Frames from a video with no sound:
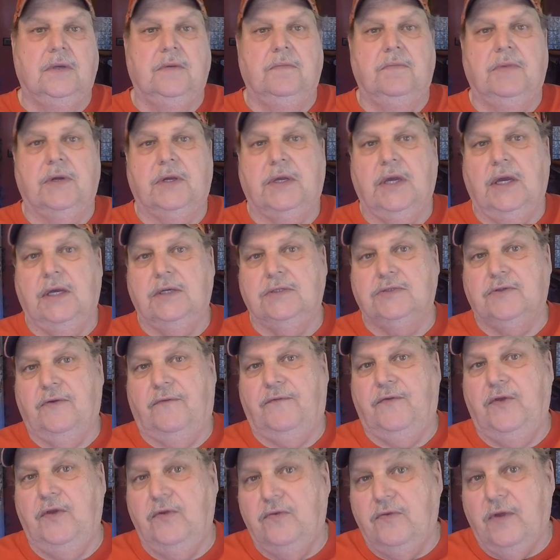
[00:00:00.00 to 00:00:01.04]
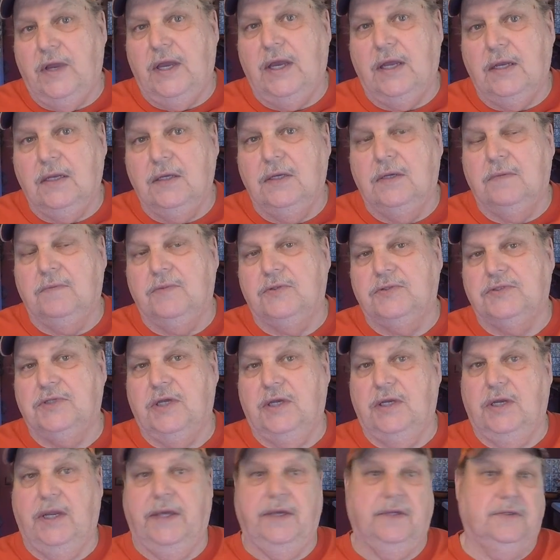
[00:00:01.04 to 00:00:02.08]
Because if you dry lumber,
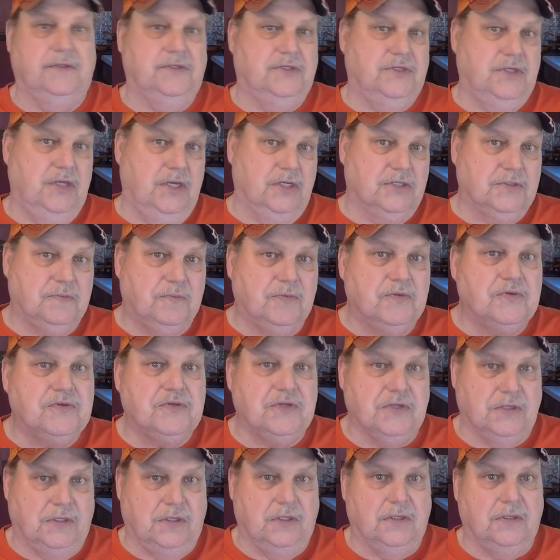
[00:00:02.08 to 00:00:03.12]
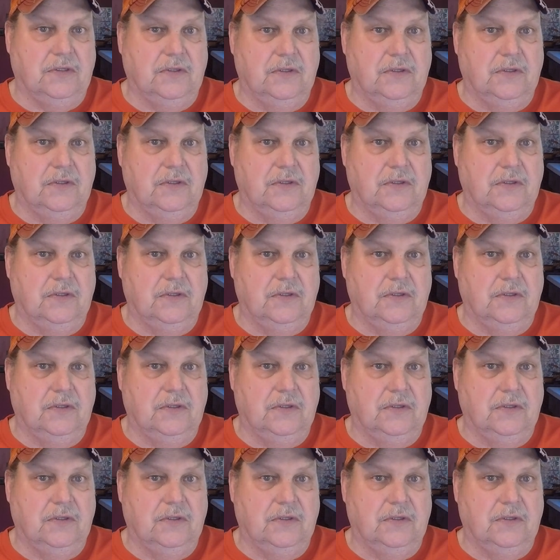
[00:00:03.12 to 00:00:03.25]
say down to 6%,